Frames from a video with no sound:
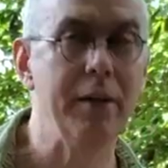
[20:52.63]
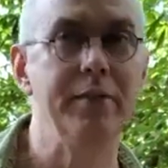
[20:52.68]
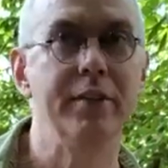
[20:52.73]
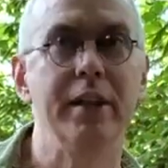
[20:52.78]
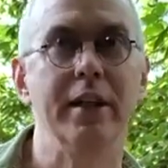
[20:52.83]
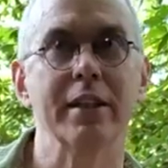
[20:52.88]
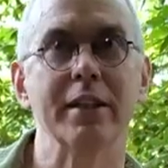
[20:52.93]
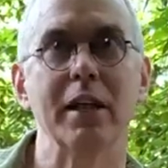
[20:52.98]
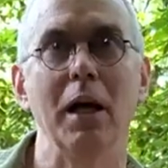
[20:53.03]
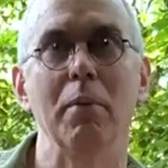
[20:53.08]

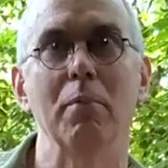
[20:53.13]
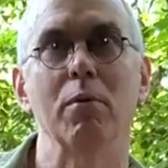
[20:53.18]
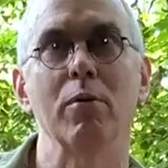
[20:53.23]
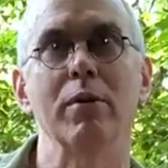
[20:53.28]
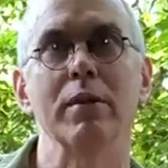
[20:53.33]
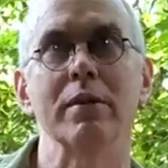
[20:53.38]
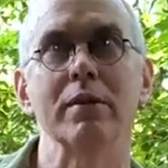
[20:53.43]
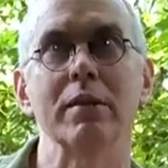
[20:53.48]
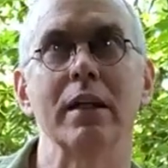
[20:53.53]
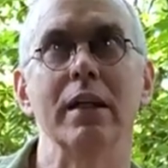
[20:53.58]
the
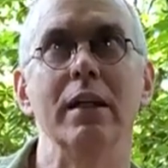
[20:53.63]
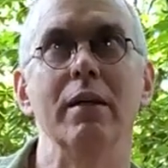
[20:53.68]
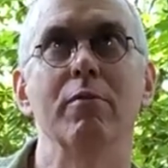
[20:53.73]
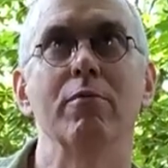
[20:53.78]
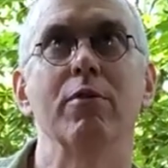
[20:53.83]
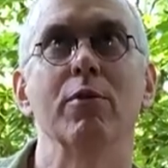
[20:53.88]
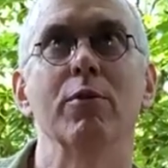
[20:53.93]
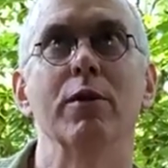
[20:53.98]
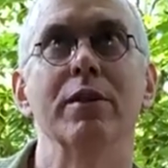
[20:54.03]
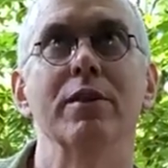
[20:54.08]
encumbering
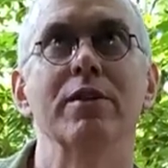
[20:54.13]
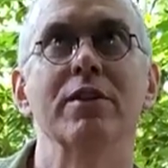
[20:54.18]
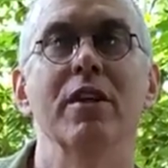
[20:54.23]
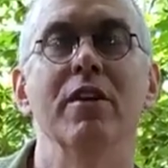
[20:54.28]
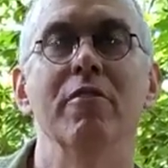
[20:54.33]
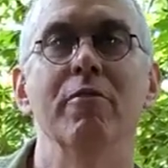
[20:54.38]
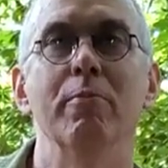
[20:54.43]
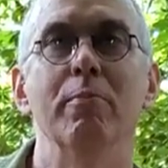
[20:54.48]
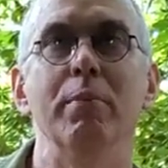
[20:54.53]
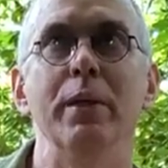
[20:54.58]
influence
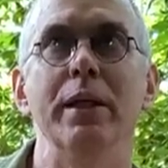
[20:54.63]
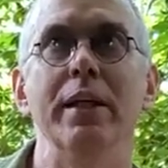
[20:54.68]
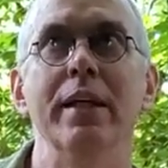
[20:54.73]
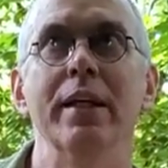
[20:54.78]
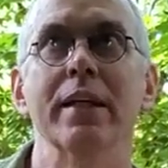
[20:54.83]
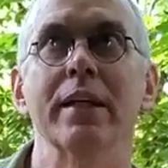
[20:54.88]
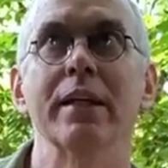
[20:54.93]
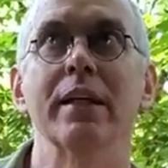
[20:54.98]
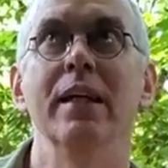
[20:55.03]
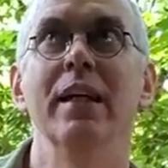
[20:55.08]
of
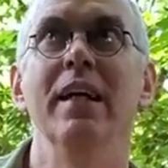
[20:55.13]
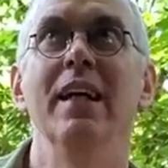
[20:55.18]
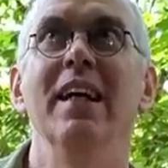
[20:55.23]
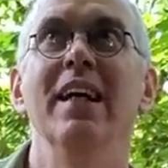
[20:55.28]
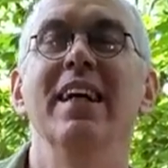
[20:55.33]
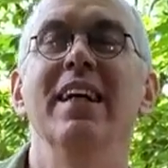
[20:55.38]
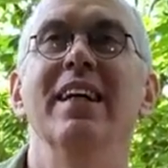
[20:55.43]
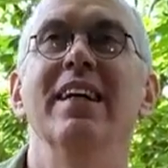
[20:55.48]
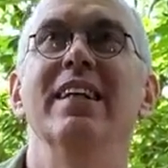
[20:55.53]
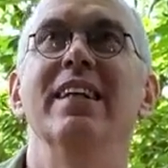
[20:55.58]
being,
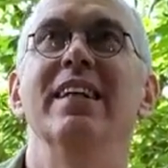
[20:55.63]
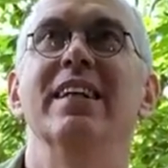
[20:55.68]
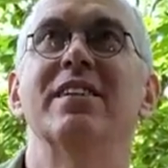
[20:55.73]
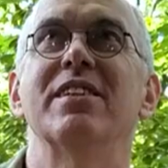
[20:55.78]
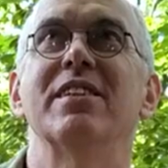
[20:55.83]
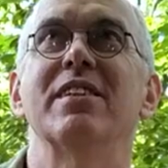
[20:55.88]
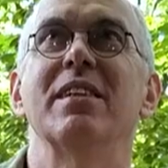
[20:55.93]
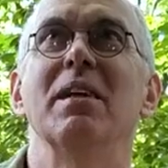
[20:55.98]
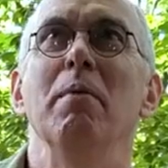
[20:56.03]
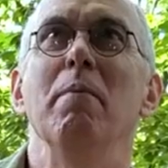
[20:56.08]

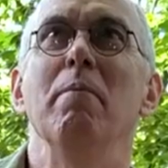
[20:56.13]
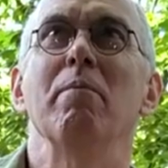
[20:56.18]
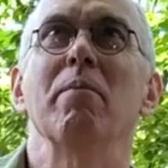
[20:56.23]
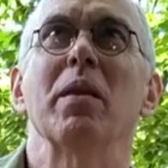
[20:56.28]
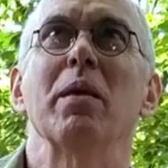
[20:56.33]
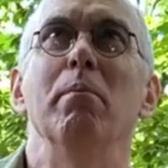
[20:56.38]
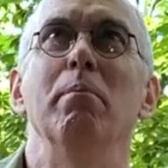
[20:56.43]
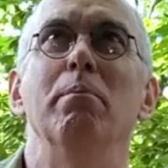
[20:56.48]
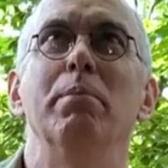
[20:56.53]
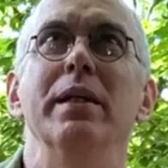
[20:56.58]

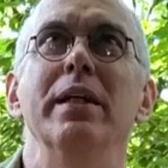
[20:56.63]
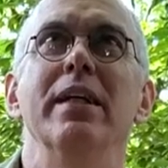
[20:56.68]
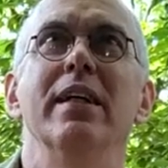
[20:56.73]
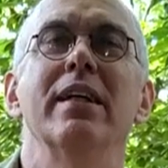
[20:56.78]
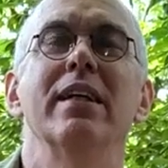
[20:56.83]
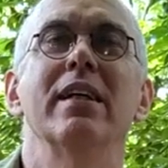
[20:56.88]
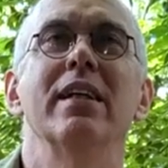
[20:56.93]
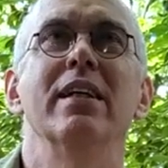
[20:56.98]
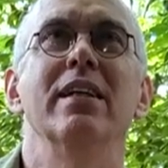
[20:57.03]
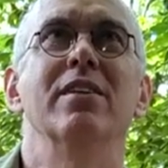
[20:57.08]

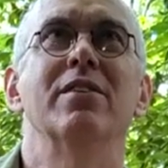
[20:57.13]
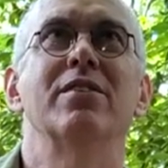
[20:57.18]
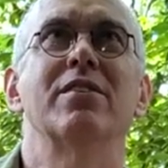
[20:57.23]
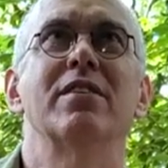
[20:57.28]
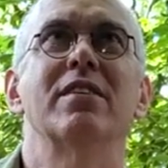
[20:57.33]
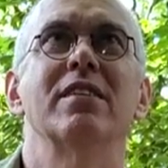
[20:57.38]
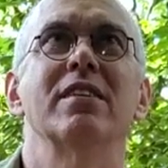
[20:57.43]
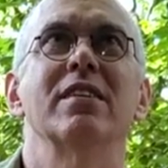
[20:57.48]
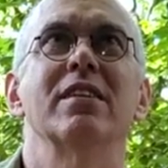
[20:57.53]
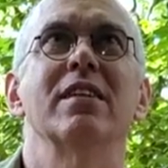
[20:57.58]
being
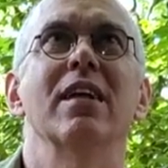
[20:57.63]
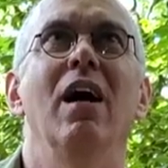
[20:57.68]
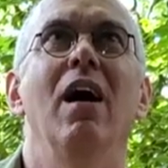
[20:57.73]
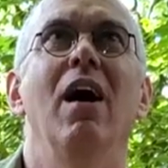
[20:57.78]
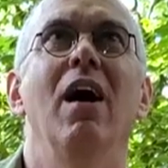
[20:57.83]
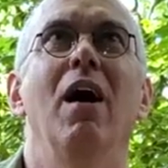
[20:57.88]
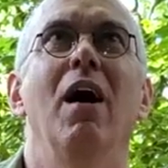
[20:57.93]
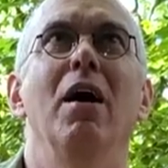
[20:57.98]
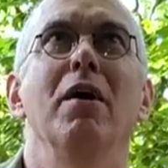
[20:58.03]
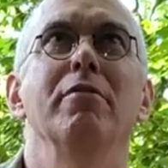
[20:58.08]
is
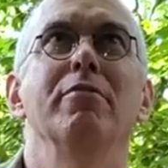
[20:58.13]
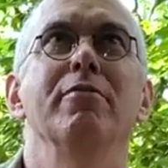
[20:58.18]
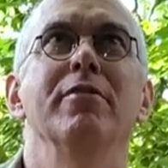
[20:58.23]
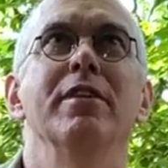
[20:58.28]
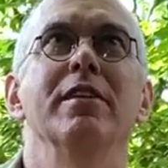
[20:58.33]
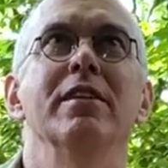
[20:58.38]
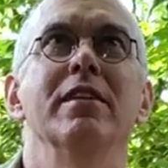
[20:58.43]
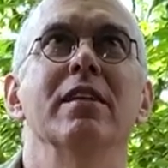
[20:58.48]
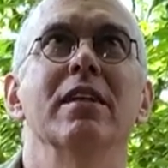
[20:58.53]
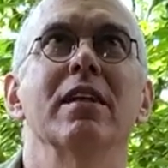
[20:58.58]

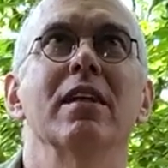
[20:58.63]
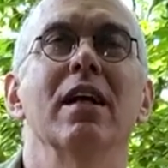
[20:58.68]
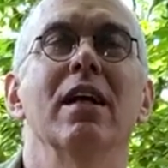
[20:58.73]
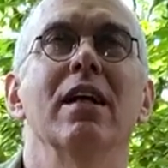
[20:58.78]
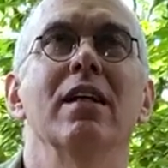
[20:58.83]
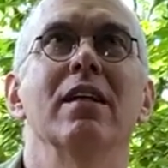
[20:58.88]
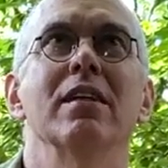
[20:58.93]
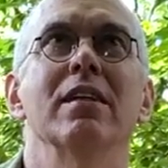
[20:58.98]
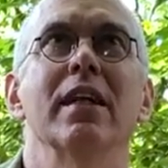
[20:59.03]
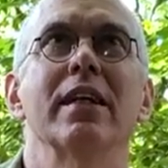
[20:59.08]
often
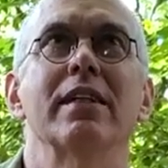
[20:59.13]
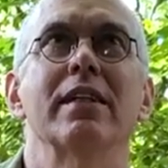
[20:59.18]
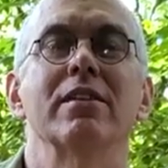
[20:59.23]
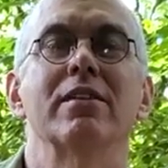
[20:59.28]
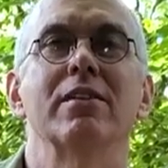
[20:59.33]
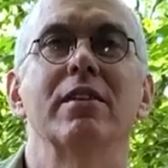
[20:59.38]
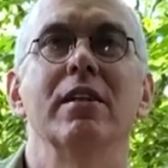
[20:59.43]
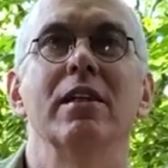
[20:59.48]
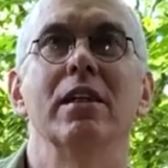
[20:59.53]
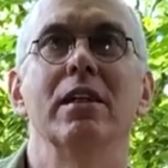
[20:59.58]
like a
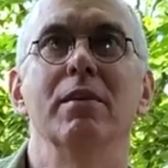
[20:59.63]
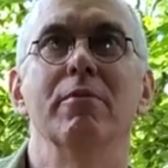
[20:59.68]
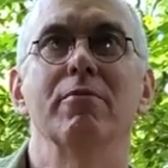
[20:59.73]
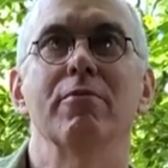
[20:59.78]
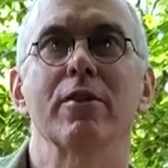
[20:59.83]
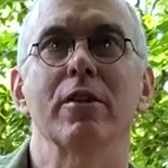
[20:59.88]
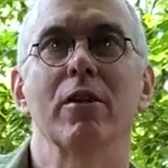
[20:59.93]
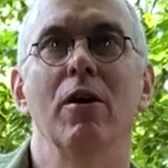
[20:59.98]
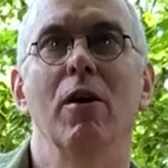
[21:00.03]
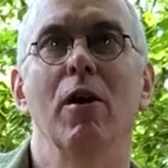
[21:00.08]
synonym
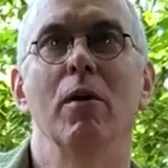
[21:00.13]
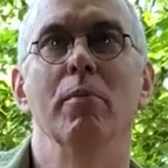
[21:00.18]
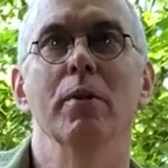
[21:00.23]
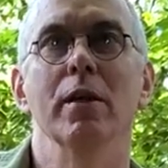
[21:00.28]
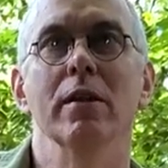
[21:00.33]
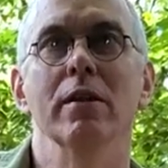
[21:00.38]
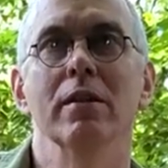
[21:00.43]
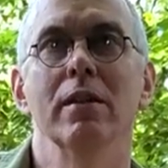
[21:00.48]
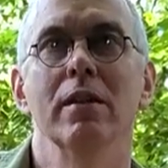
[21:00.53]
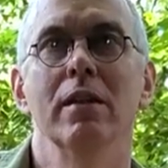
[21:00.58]
for
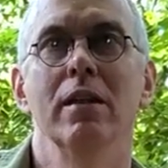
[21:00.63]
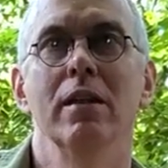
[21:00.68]
karma.